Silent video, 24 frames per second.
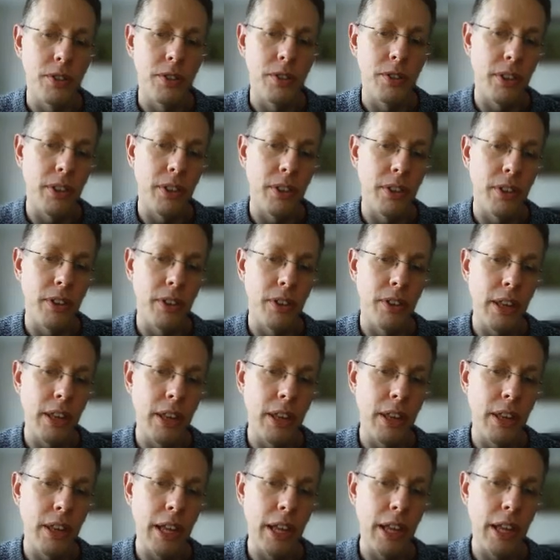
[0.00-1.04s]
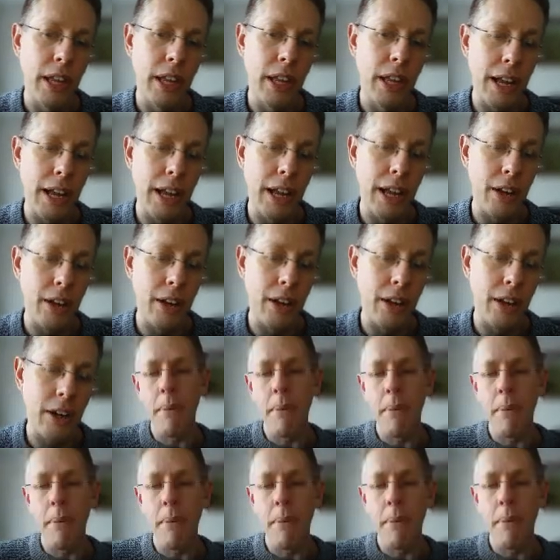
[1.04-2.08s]
They map
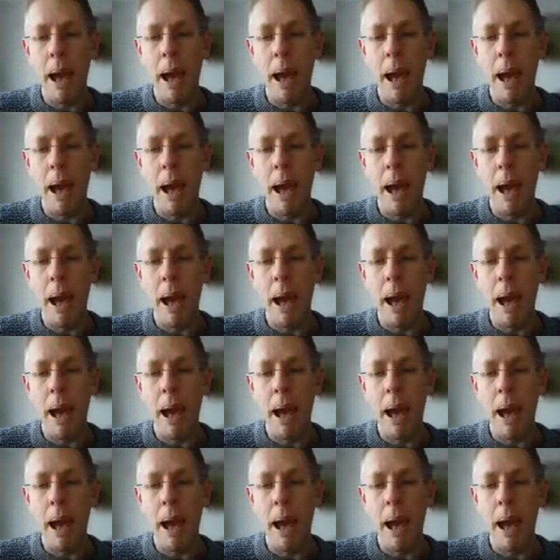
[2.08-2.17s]
out